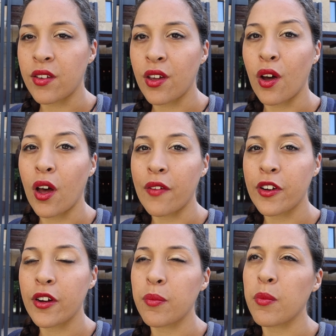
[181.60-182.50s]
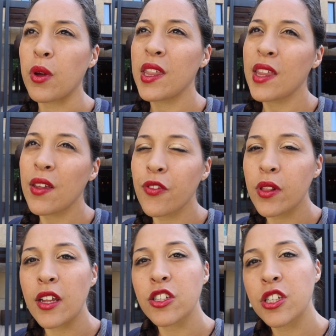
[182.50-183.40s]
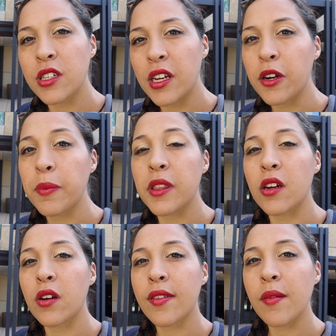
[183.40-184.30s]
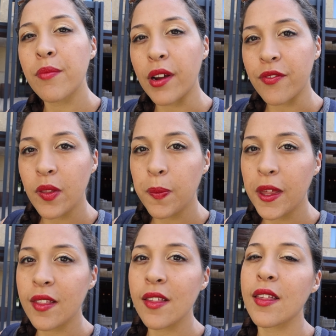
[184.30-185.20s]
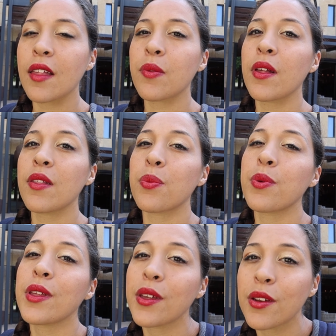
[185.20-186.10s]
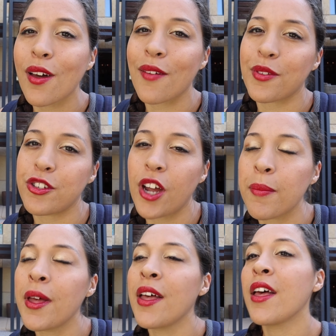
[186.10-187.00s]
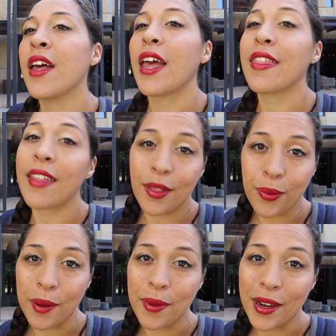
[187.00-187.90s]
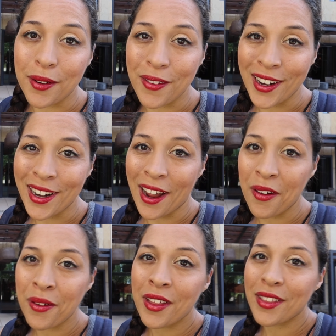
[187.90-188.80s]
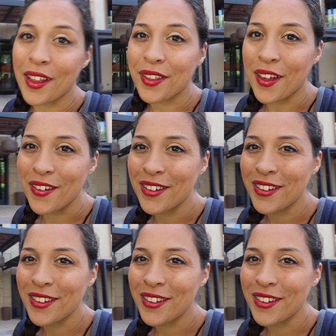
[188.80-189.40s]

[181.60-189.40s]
to offer, mainly for lunch and dinner, but there are some breakfast places as well as a really good coffee shop, and that's where I'm headed right now. Let's go.